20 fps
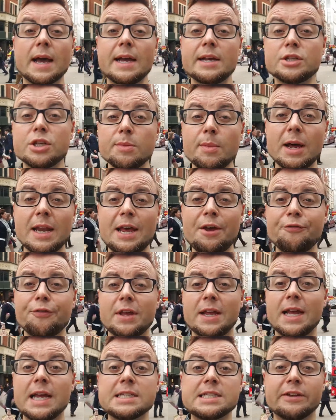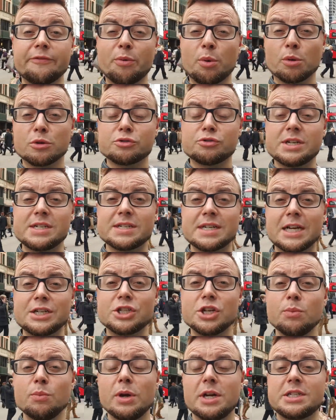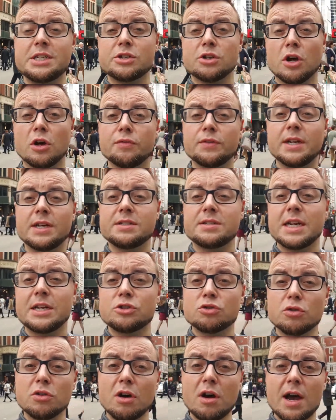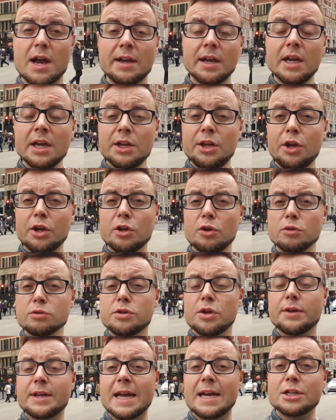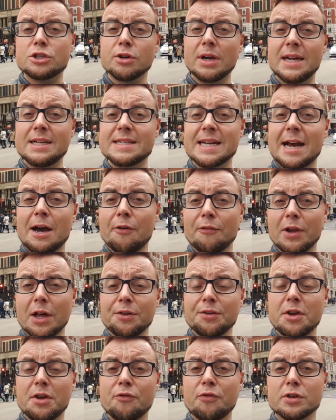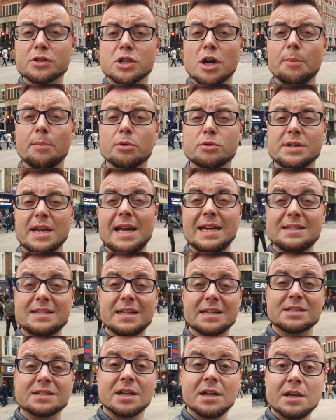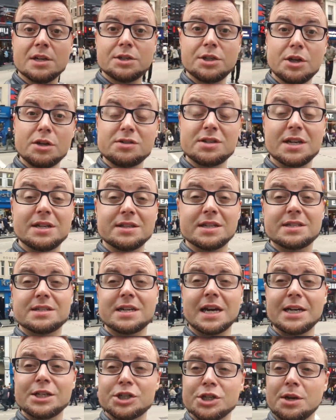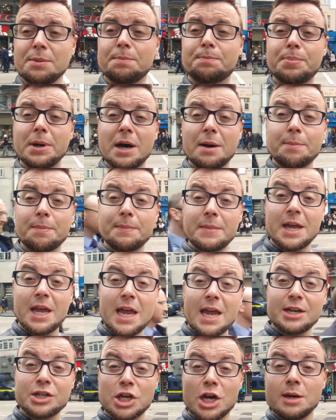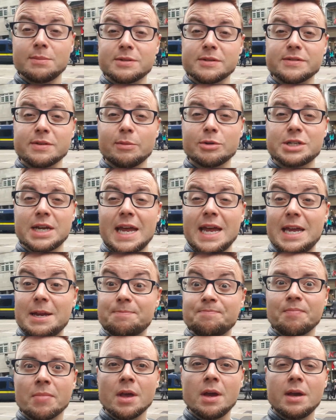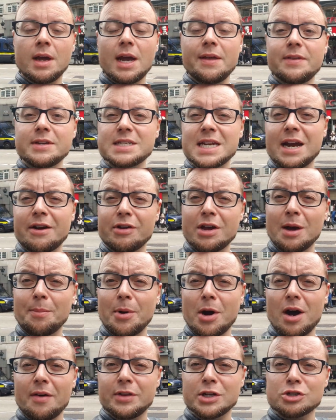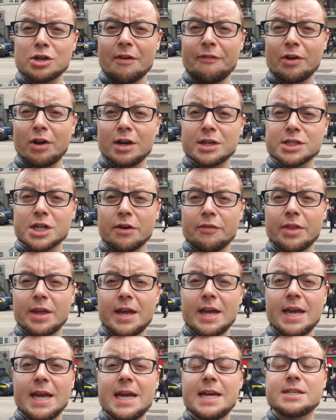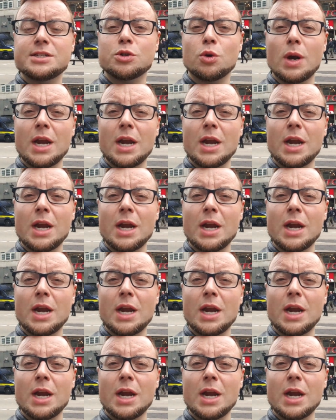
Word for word: Okay, to my left is Liverpool Street Station, which is on the central line. You can also get trains out of London, for example, to Essex using this station. But in terms of somewhere to eat in this area, behind the traffic lights over there is